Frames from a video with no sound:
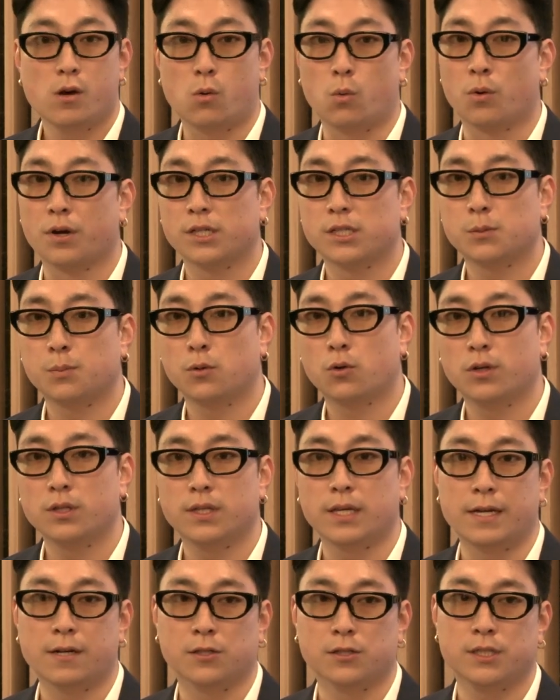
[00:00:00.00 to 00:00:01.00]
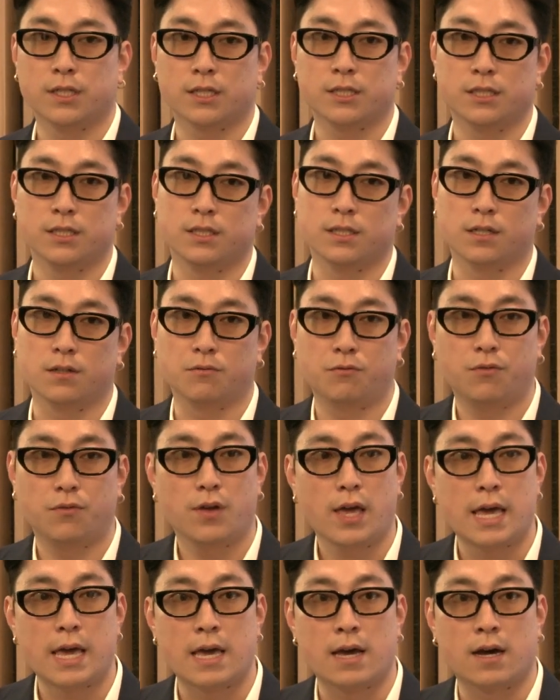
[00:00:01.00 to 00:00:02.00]
We're exploring the intersections
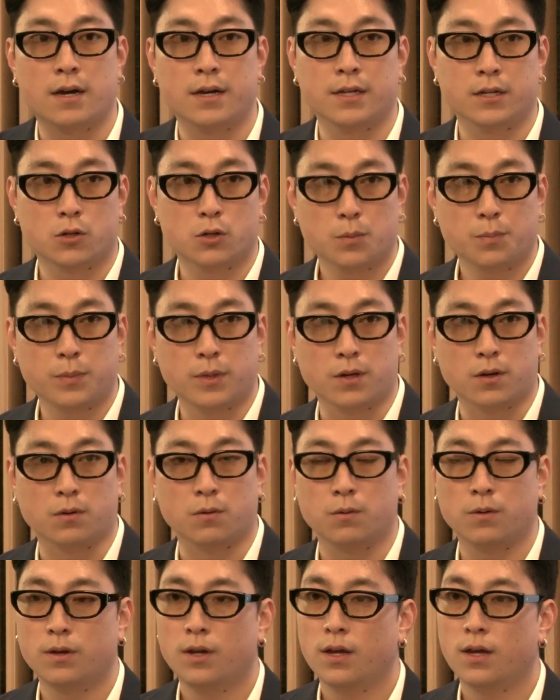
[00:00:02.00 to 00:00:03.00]
of AI and crypto,